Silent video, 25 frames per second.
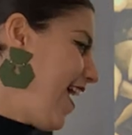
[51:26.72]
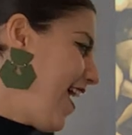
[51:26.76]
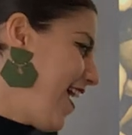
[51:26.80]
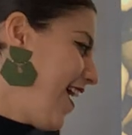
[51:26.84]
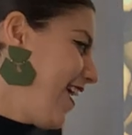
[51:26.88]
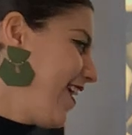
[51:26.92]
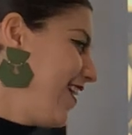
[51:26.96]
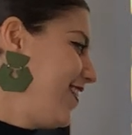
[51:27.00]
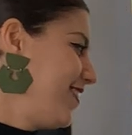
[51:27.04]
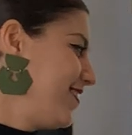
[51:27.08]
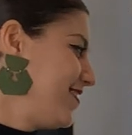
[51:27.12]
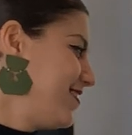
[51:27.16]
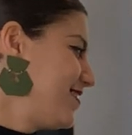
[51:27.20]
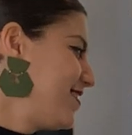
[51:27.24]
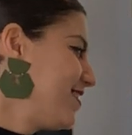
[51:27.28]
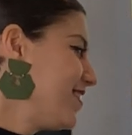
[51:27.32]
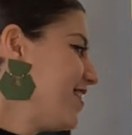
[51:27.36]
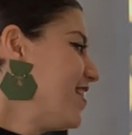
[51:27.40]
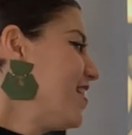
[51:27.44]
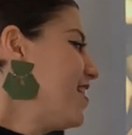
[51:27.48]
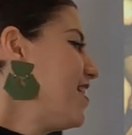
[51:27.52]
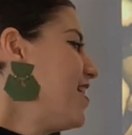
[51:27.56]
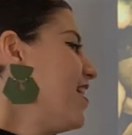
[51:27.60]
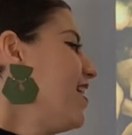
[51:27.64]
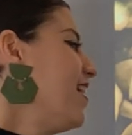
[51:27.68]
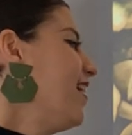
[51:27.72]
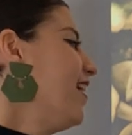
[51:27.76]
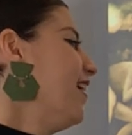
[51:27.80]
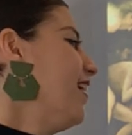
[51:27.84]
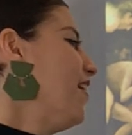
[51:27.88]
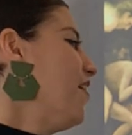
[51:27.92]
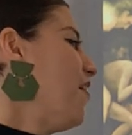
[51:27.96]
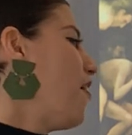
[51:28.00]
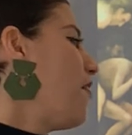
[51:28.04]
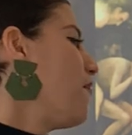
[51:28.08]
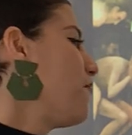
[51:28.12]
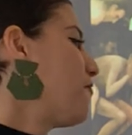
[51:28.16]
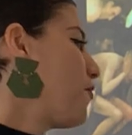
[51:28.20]
and
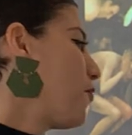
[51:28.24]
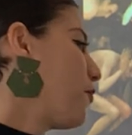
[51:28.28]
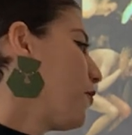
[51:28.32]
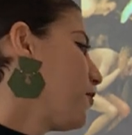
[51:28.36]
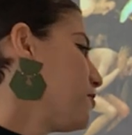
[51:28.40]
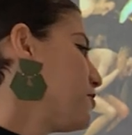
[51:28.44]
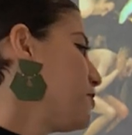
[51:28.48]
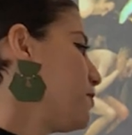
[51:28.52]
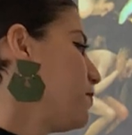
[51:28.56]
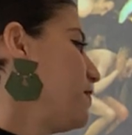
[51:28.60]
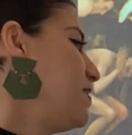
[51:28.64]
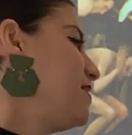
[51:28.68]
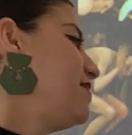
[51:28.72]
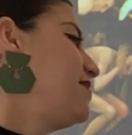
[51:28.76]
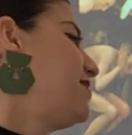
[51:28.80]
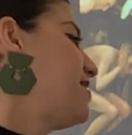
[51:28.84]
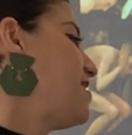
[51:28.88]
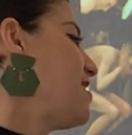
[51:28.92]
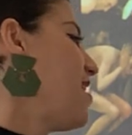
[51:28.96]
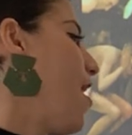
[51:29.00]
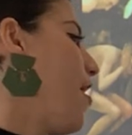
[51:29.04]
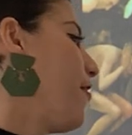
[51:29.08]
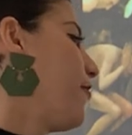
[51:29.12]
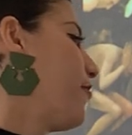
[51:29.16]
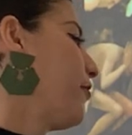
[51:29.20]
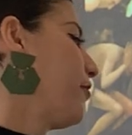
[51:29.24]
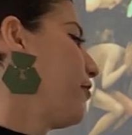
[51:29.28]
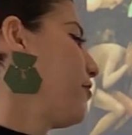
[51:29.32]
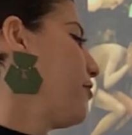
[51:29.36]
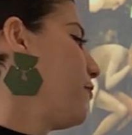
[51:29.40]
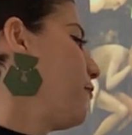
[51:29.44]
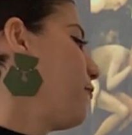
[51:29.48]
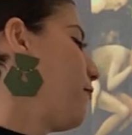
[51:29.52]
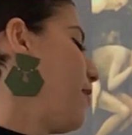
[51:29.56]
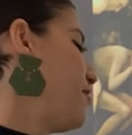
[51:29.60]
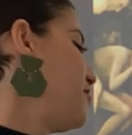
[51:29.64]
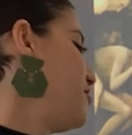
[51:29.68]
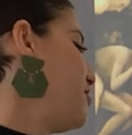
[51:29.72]
of course, we see other
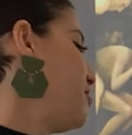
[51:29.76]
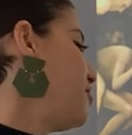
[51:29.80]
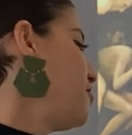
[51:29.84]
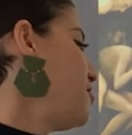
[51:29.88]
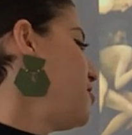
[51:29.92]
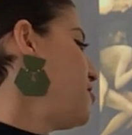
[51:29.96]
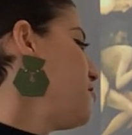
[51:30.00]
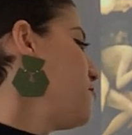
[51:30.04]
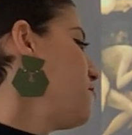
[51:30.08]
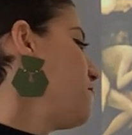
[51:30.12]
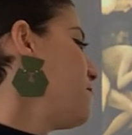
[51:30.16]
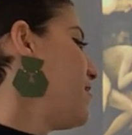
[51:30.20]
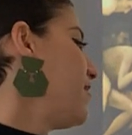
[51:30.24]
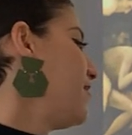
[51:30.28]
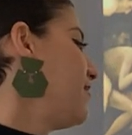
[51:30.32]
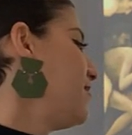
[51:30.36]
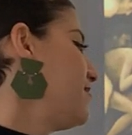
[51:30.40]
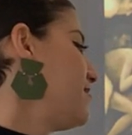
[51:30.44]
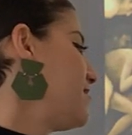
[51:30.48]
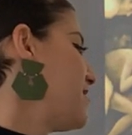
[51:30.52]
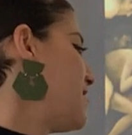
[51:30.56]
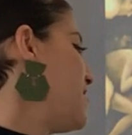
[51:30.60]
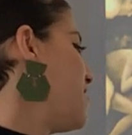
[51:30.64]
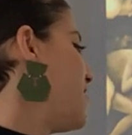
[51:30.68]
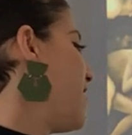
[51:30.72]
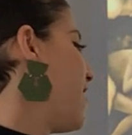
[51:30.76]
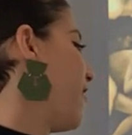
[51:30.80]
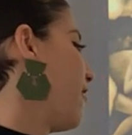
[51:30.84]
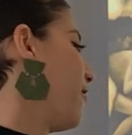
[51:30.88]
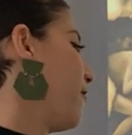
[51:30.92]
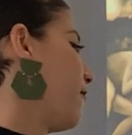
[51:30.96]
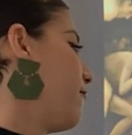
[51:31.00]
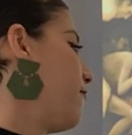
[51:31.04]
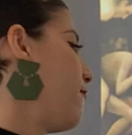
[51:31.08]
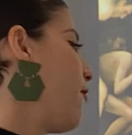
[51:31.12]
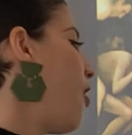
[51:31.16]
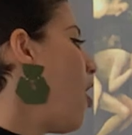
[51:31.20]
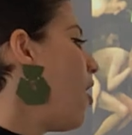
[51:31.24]
wretched humans and
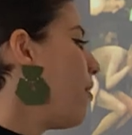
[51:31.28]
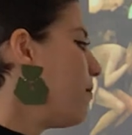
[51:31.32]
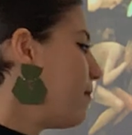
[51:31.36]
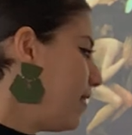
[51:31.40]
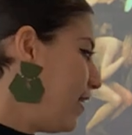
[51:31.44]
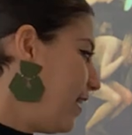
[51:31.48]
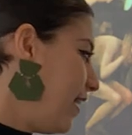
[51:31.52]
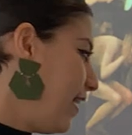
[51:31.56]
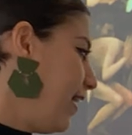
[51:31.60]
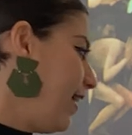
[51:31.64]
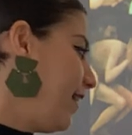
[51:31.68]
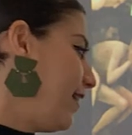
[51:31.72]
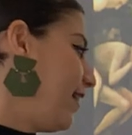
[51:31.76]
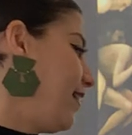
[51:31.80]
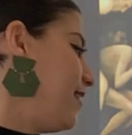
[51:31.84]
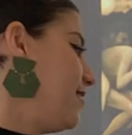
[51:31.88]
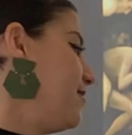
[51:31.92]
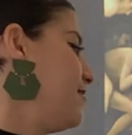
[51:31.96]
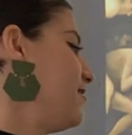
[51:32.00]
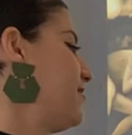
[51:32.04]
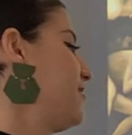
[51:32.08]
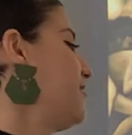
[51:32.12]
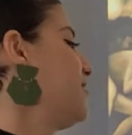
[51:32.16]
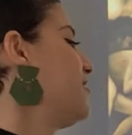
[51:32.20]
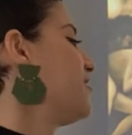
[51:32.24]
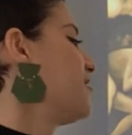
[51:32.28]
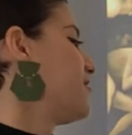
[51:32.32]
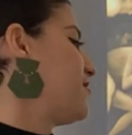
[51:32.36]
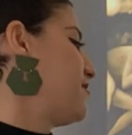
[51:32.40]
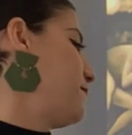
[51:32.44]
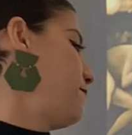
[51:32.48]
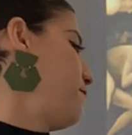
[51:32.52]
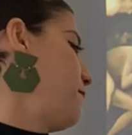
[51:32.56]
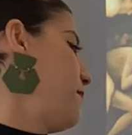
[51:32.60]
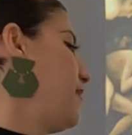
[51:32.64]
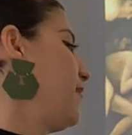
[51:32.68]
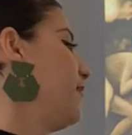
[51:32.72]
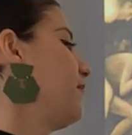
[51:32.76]
they're vomiting into this
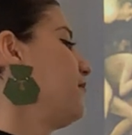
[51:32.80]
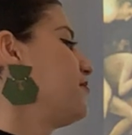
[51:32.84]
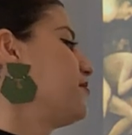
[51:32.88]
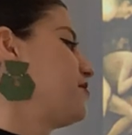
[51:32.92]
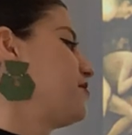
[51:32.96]
pit of